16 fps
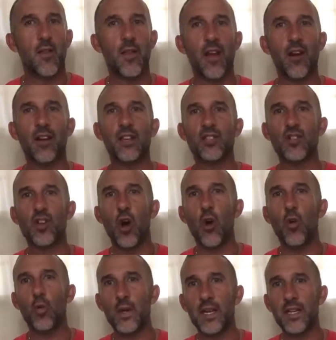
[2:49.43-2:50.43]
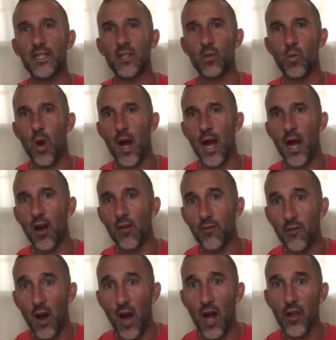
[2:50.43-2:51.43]
There is no reason why our
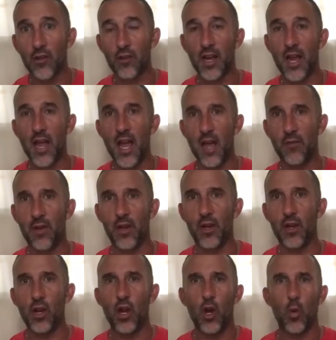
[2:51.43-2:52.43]
Father in heaven